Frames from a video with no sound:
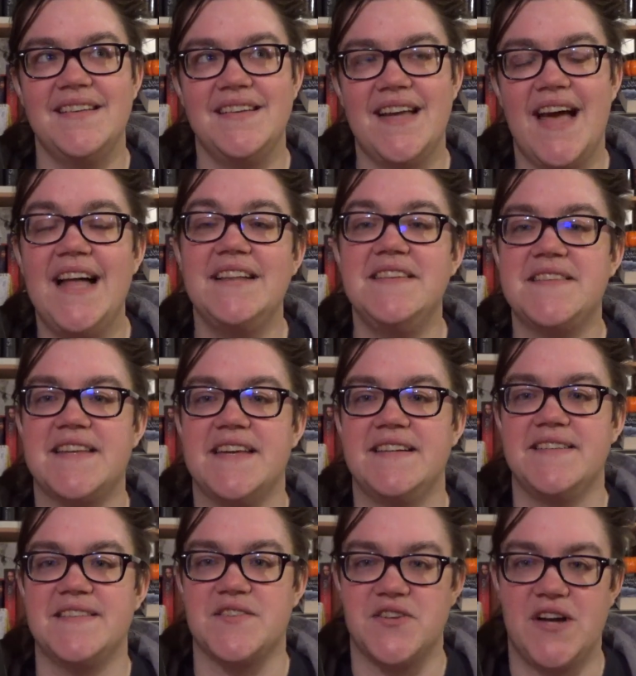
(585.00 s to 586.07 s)
Helen
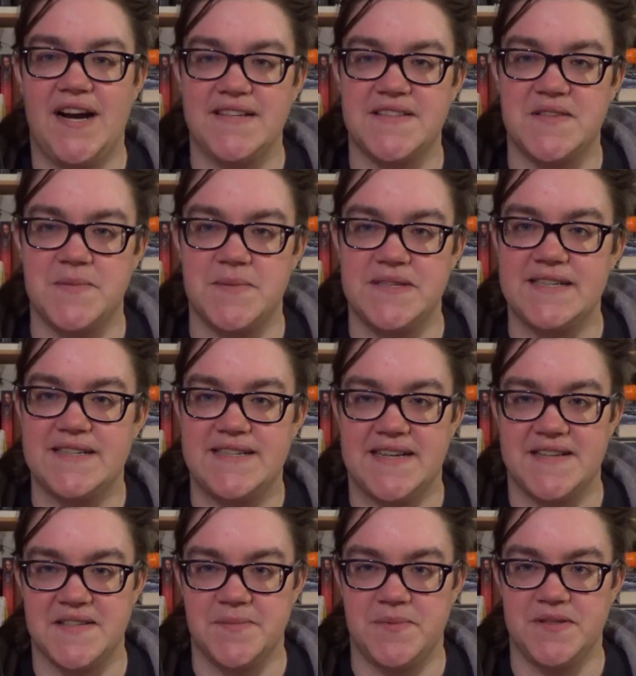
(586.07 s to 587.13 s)
Scales tries to be
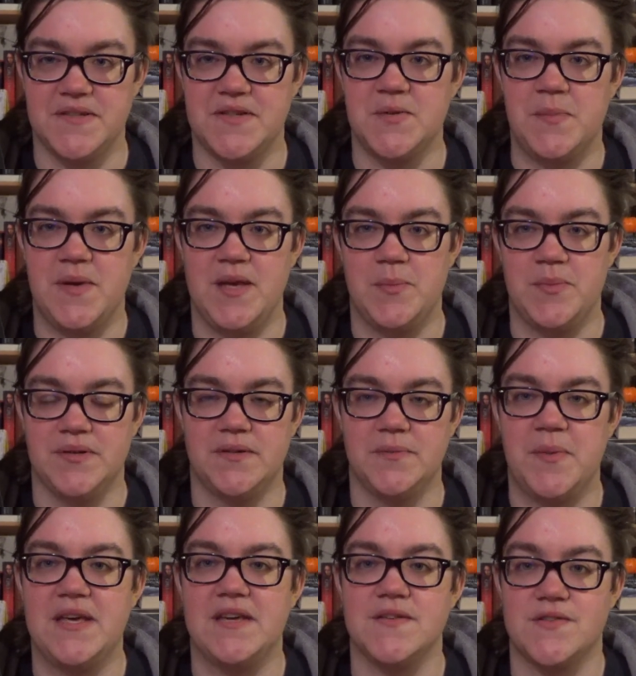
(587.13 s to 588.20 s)
accessible to people
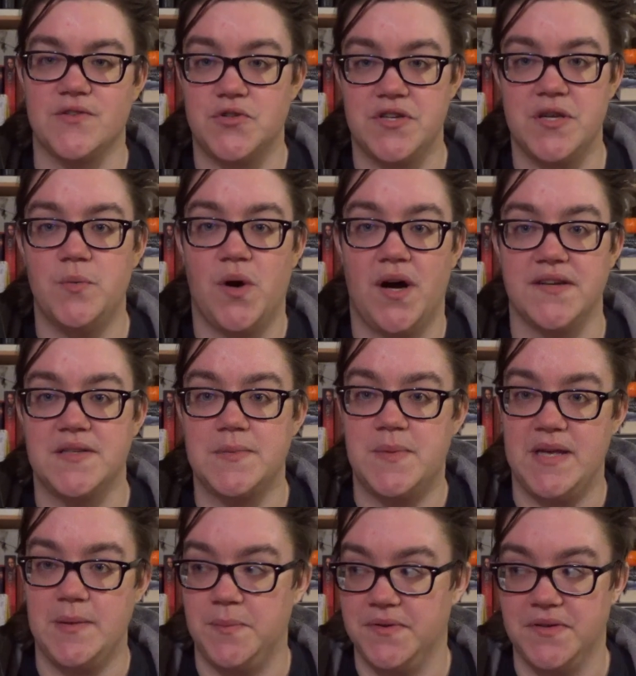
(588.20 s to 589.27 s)
because she wants
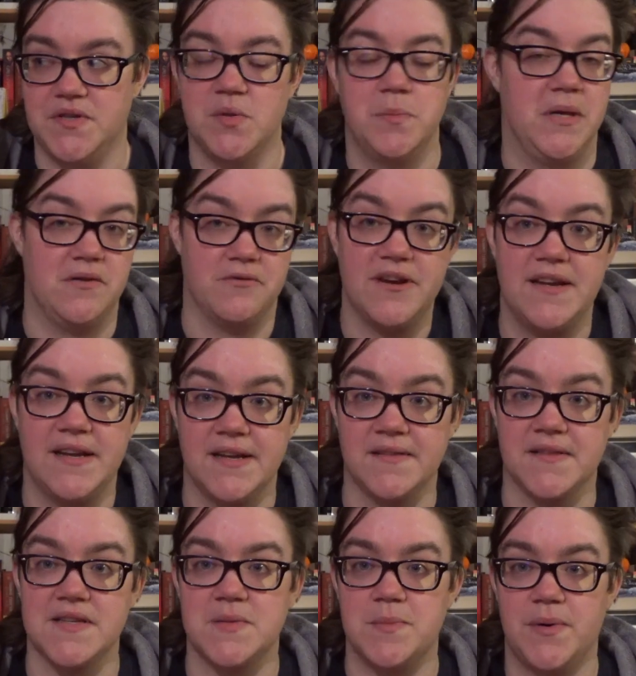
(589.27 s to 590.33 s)
people to be reading
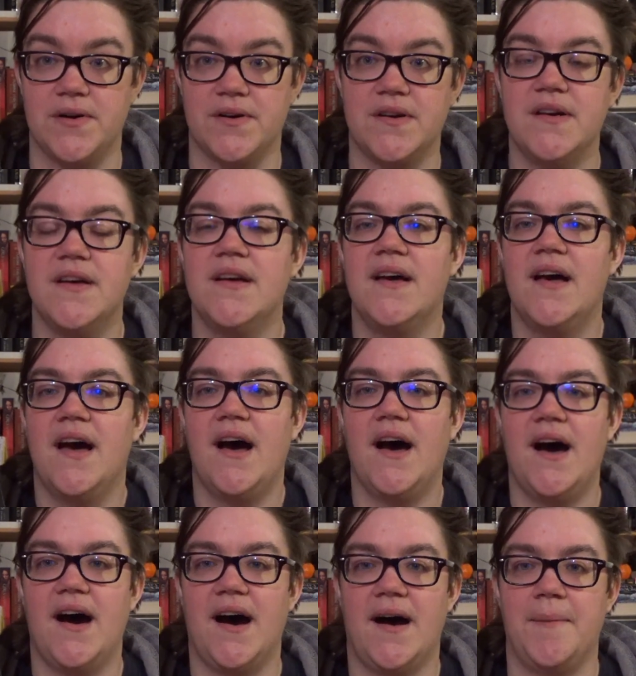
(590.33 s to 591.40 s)
this book.
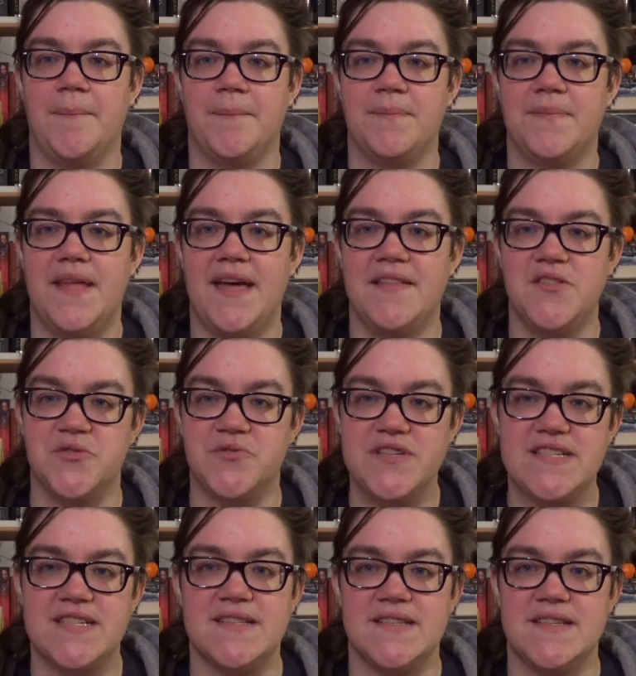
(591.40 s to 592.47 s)
And the
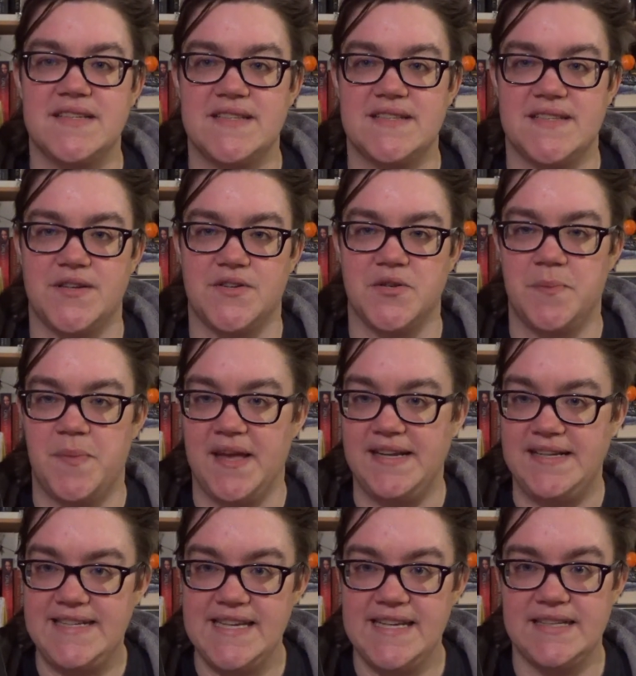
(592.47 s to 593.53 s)
reason this is such a
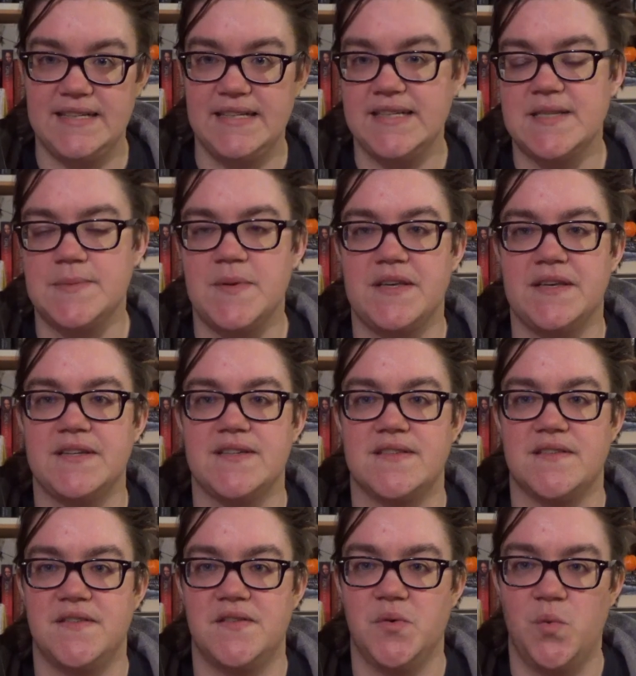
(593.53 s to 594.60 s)
big deal is
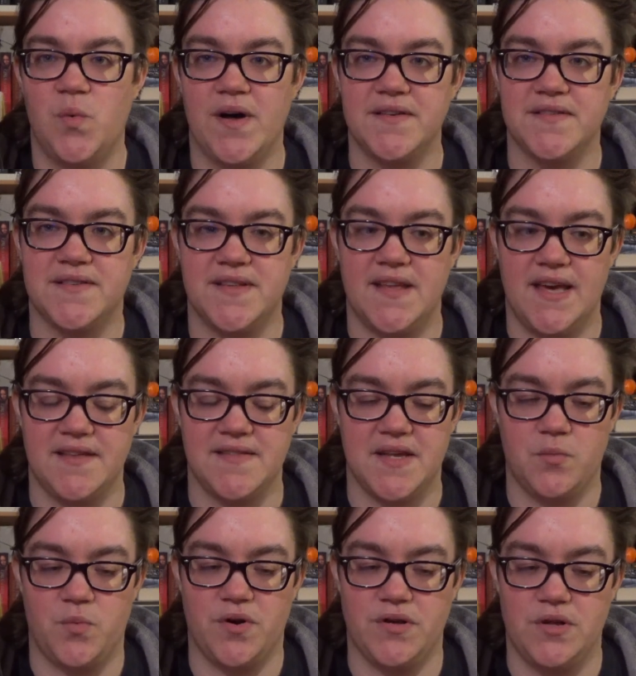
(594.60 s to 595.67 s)
because the one thing
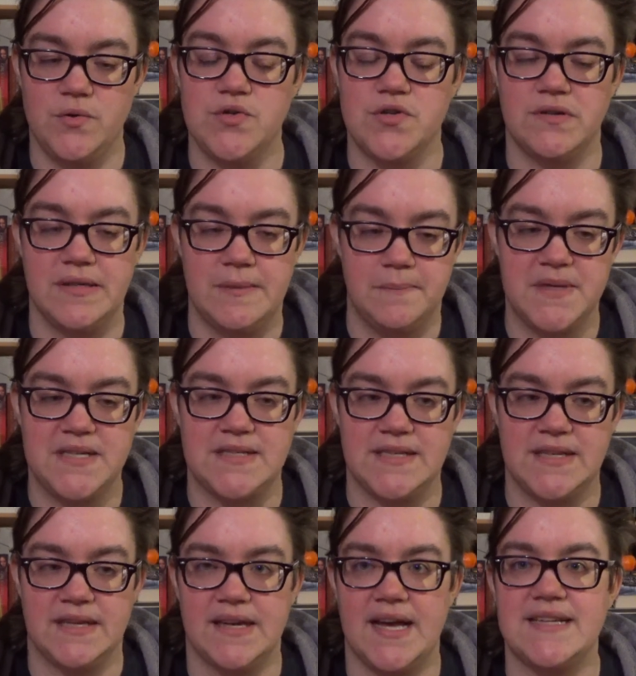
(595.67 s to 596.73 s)
that we're usually
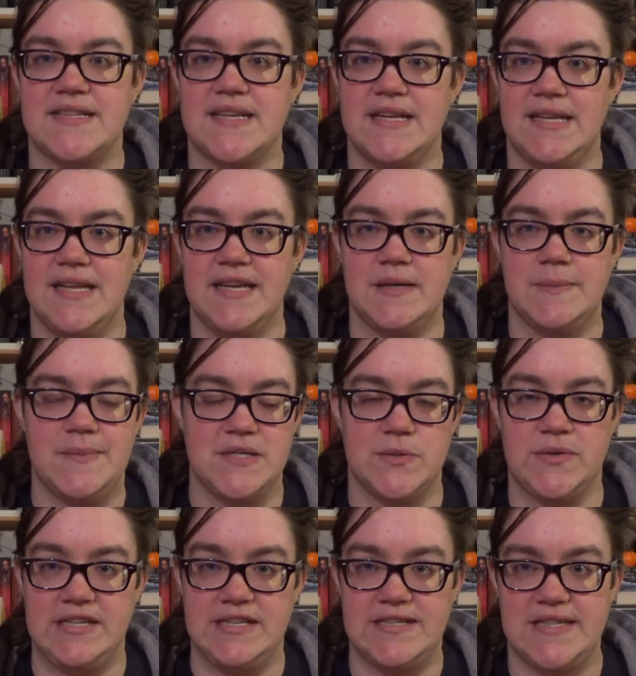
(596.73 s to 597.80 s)
missing as a link
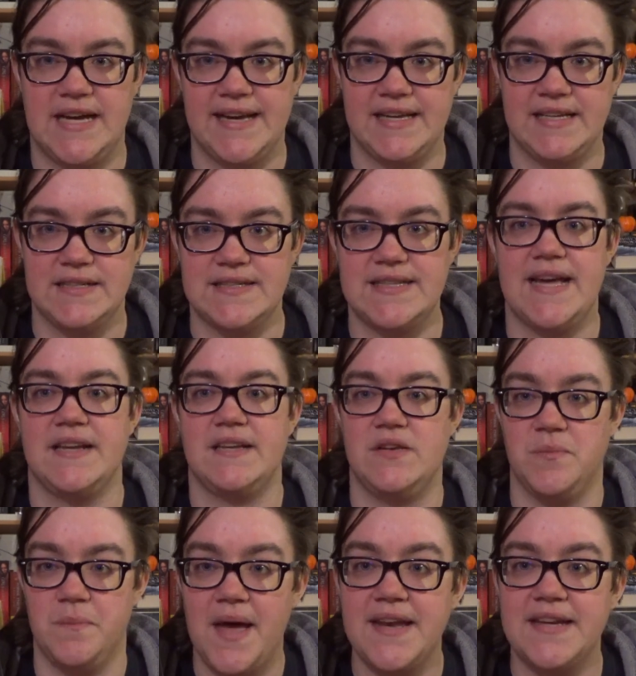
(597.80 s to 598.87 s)
between science and
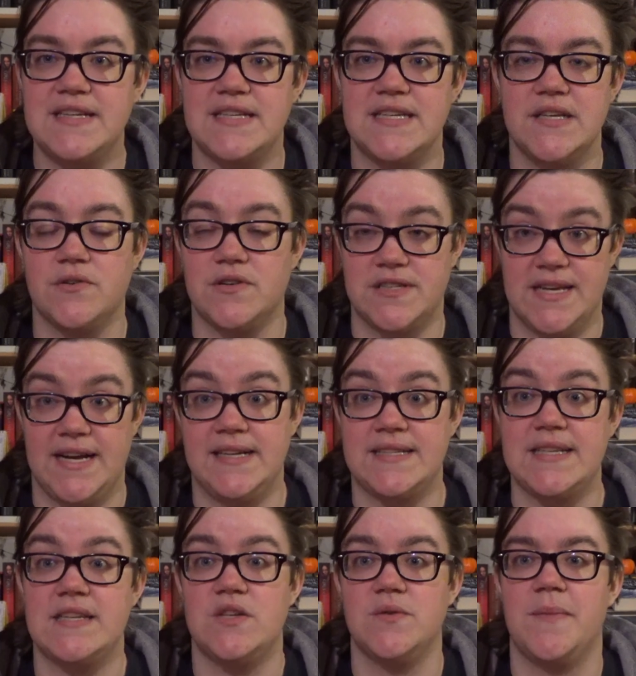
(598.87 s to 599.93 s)
humanity, or science
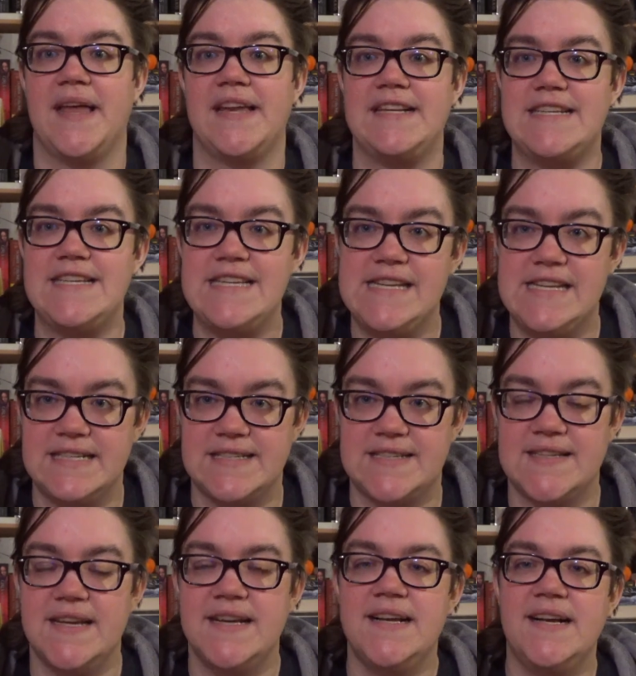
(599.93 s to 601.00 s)
and
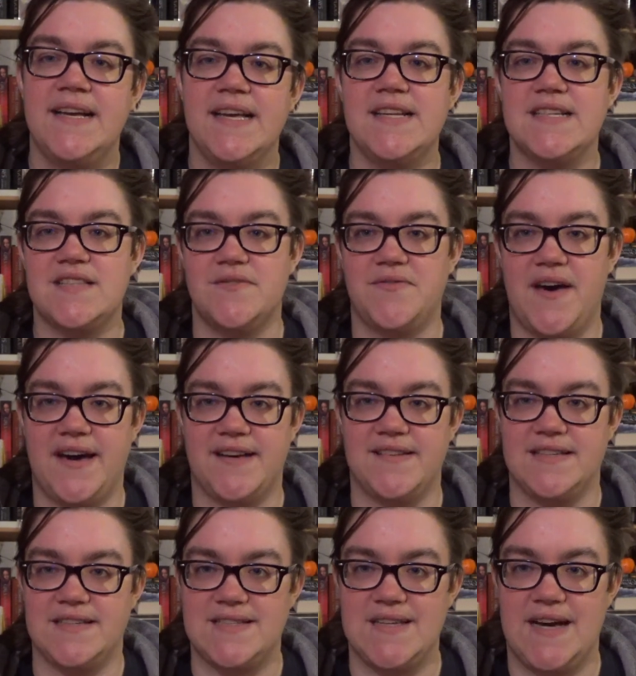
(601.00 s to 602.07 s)
humanities, is the fact
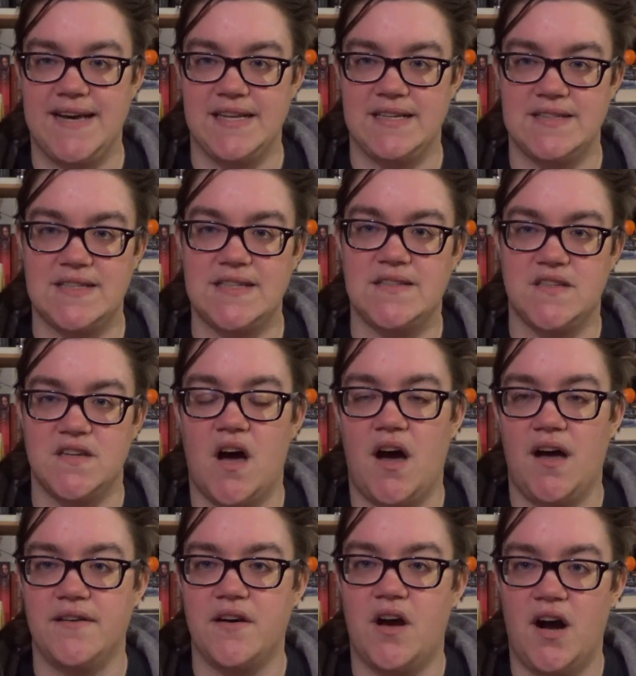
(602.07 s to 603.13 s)
that science is
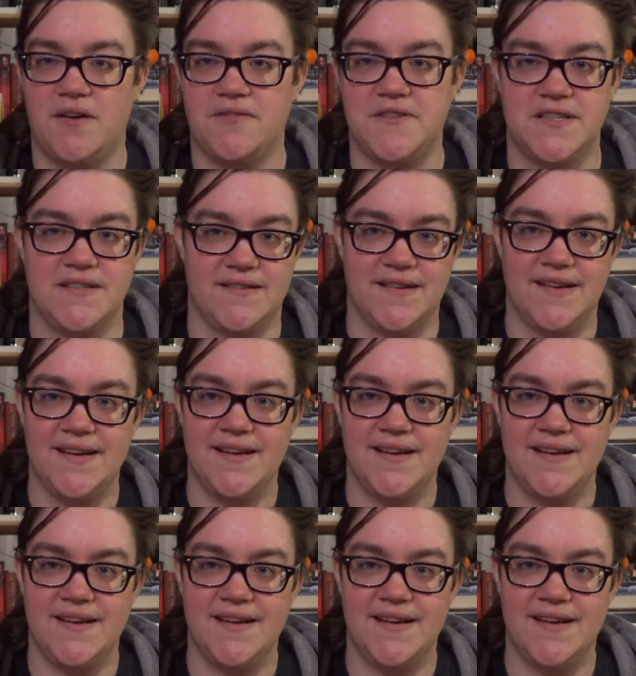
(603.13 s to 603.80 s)
not often